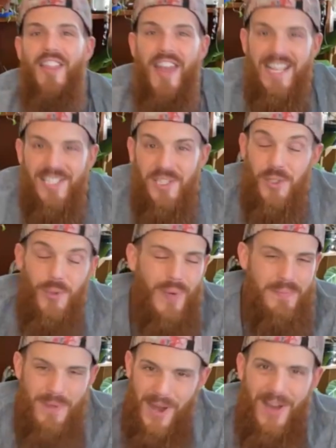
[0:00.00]
That's
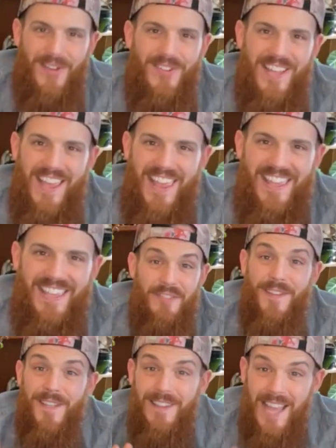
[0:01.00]
REPOTURDAY.
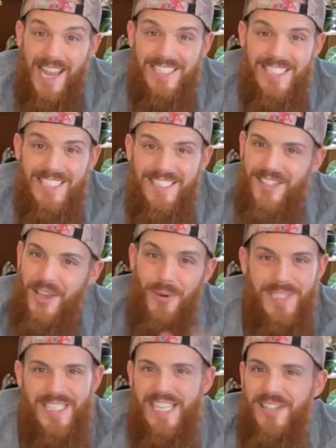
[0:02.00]
If you liked it,
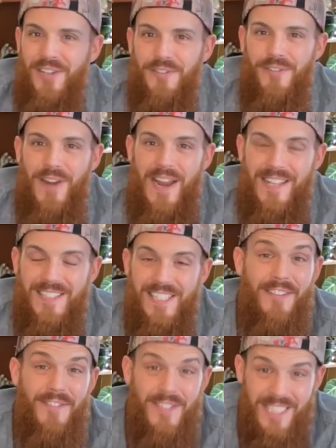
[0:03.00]
go and tell your friends.
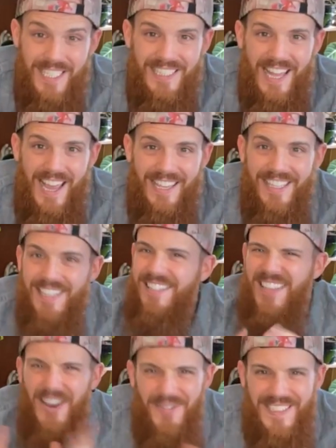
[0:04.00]
If you didn't like
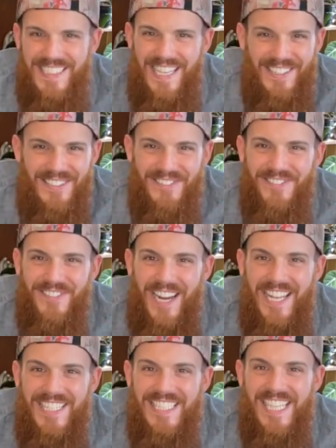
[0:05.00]
it, go and tell your
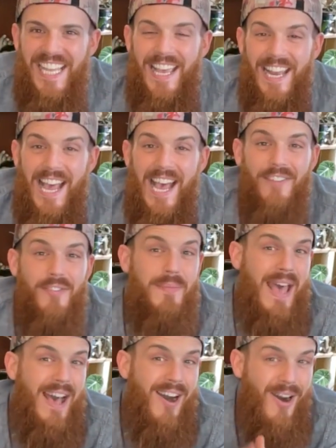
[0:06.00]
friends. And have
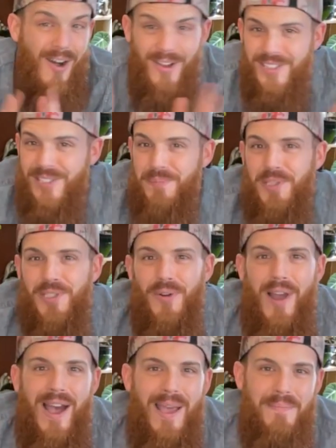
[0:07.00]
them all
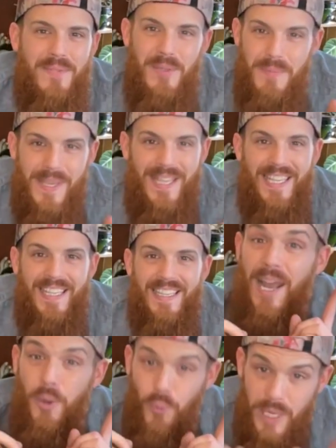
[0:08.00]
subscribe to me.
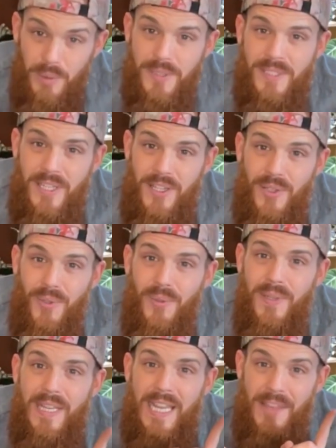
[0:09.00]
And we will see
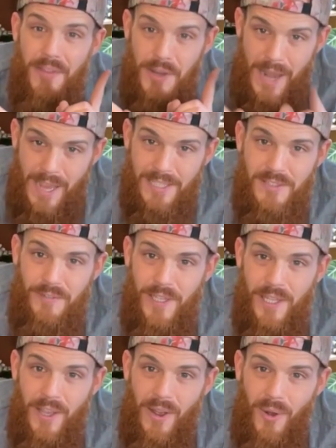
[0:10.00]
you in the next
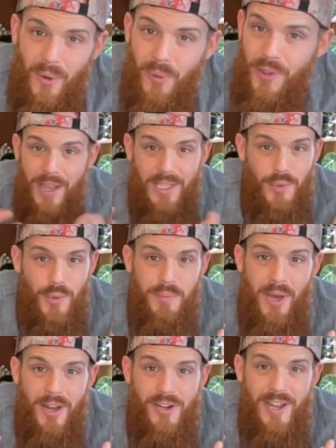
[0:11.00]
video, the next
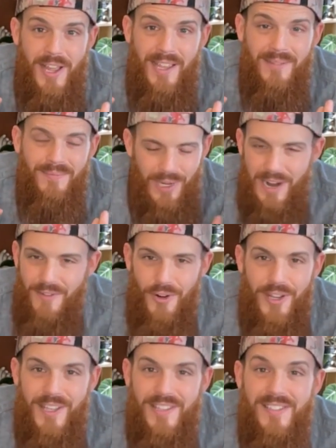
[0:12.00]
REPOTURDAY,
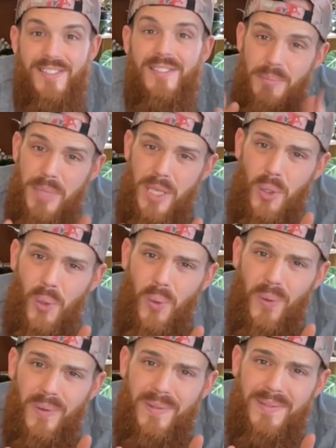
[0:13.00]
whatever it is. Be
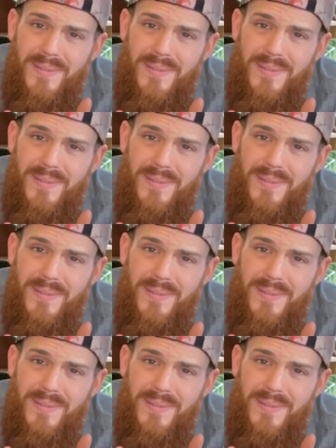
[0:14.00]
cool.